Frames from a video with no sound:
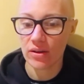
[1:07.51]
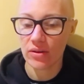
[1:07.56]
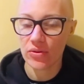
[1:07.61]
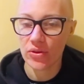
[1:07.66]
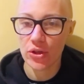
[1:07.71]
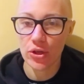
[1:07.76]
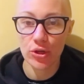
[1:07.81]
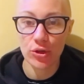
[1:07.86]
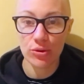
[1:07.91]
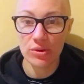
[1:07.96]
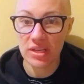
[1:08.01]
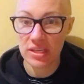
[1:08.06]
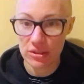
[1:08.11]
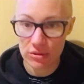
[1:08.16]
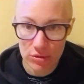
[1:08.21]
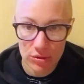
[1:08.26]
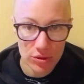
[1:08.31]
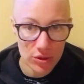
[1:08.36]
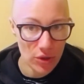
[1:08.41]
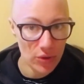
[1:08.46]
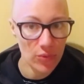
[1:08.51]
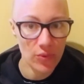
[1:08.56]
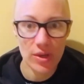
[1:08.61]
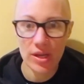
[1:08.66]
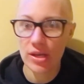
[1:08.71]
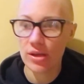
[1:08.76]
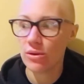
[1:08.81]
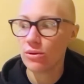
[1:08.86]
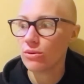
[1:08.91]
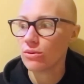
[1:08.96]
the utensils are
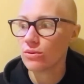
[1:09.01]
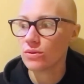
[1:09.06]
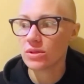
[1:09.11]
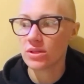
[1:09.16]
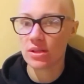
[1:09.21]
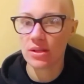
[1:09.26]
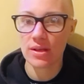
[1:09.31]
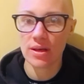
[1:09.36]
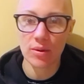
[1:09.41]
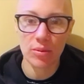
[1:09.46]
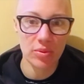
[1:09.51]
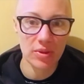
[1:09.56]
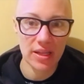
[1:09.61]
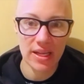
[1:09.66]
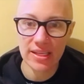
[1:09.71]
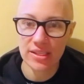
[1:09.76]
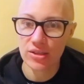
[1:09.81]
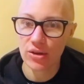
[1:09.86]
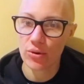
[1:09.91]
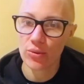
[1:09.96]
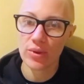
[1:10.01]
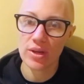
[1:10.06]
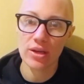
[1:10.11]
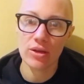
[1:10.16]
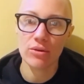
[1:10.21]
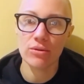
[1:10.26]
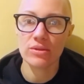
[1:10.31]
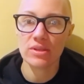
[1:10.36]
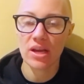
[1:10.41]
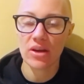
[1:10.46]
reused, the plates are reused,